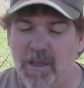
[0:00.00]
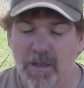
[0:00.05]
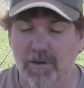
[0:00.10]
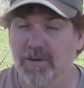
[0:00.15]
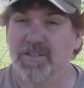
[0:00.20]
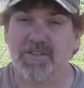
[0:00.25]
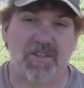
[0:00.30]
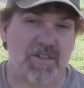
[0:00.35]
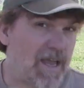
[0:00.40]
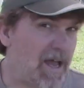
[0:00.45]

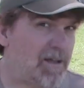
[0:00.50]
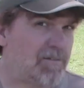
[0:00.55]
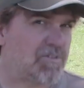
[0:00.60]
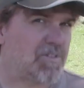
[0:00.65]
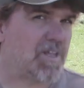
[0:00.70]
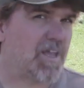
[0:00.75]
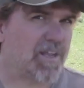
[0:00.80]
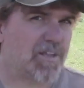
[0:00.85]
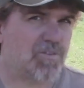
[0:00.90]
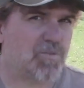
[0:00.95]
know, it
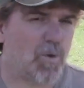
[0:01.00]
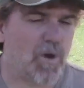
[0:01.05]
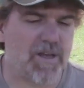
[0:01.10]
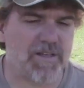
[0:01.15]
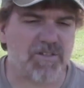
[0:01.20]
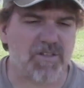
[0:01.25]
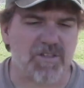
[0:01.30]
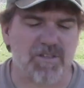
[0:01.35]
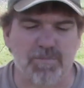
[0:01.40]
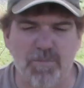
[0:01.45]
sounds like
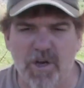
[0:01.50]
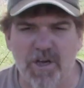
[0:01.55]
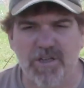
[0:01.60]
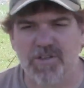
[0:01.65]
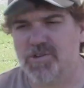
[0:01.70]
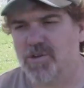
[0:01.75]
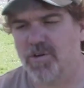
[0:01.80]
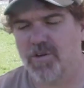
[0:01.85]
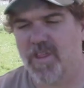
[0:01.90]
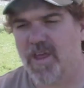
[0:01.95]
twice as
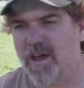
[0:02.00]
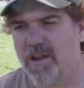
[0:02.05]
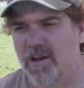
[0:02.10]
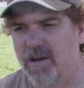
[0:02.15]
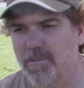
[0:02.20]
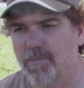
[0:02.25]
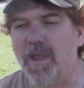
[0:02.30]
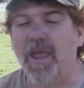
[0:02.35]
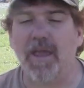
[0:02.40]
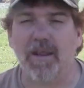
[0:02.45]
much. Oh, that,
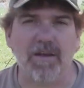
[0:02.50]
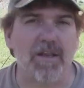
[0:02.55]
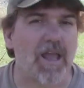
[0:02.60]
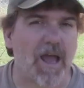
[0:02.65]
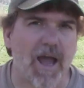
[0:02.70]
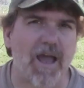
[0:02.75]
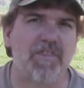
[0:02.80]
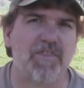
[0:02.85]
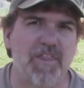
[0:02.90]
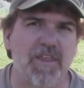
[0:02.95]
and
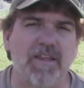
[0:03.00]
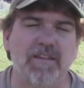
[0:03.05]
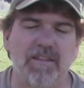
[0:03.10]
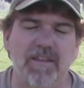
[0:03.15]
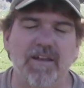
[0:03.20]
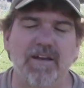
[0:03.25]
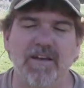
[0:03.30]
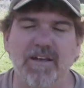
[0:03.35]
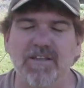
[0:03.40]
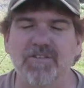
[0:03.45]
I think
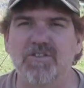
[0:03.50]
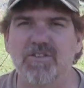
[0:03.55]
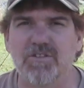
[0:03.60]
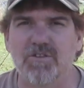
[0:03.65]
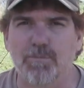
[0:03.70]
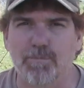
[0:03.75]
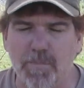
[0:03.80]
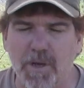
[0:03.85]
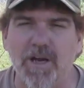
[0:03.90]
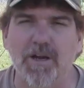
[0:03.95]
that it is
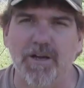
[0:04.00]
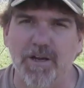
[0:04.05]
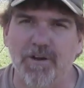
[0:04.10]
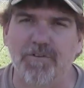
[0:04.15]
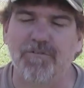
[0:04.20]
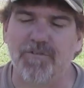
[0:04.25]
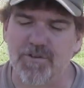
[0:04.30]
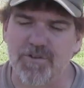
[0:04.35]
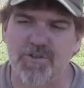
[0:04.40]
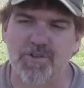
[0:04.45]
superior
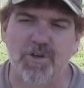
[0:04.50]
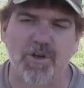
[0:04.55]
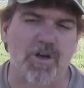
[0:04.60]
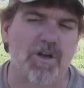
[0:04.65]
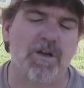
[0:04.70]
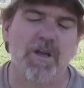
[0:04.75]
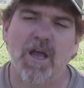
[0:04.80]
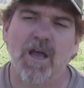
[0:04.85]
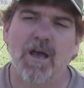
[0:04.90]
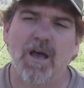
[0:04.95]
for sure.